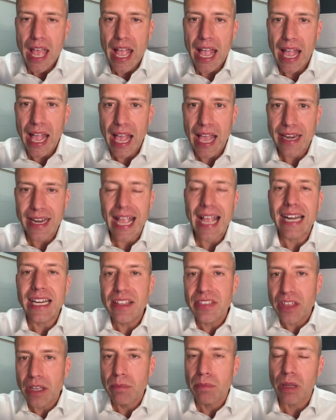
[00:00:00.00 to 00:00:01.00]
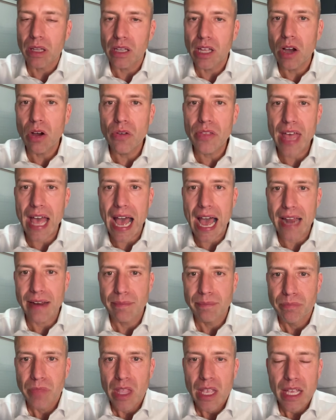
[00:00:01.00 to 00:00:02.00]
and anything below that
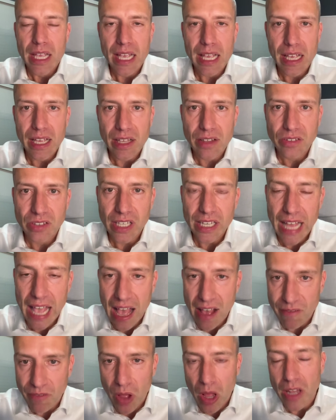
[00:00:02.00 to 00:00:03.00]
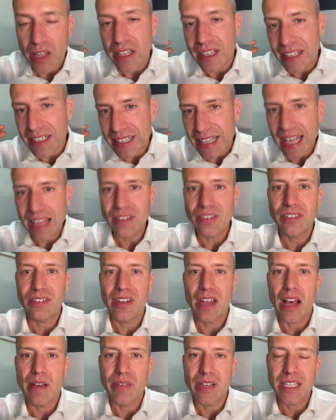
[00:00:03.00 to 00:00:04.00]
is going to have less
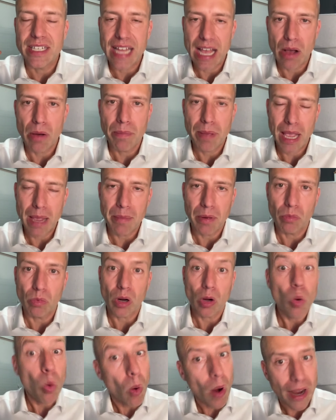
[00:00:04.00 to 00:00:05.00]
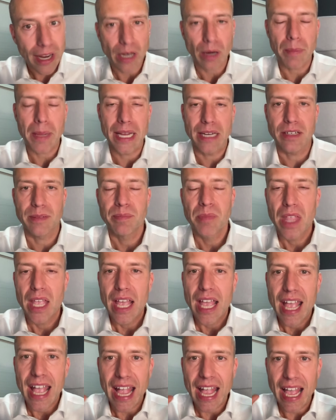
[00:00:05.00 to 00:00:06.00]
of a down payment requirement.
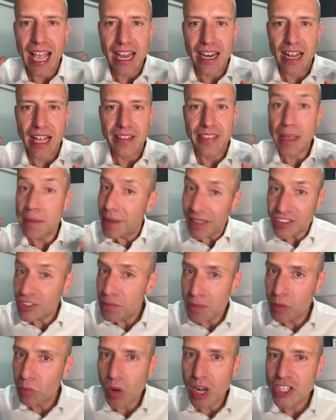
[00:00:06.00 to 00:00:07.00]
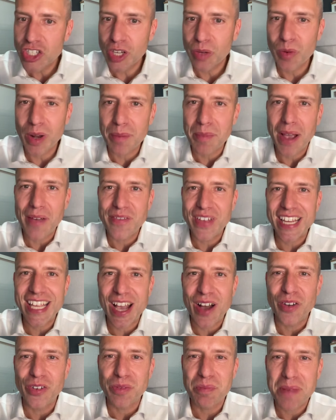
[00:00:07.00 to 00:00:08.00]
And they must have been watching one of my
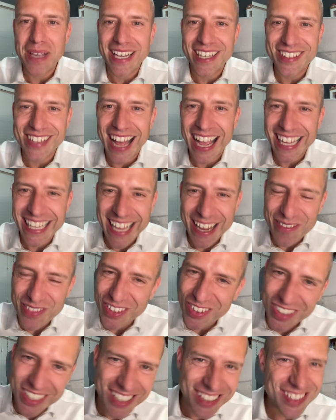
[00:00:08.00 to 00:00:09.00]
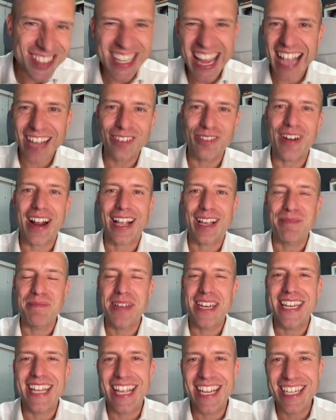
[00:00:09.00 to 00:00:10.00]
videos, because I gave this exact
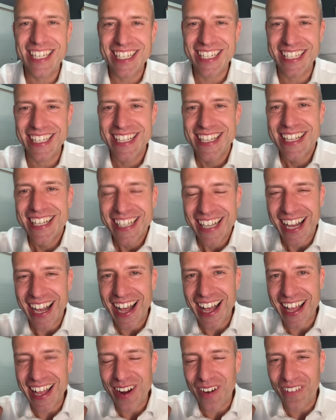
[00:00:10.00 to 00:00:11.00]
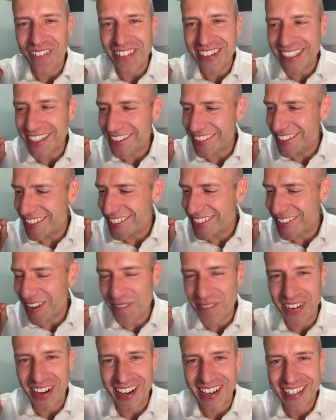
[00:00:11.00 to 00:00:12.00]
recommendation earlier this
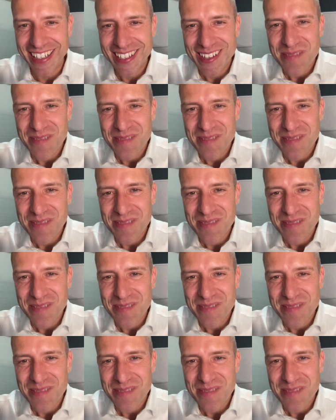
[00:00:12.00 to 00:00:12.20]
summer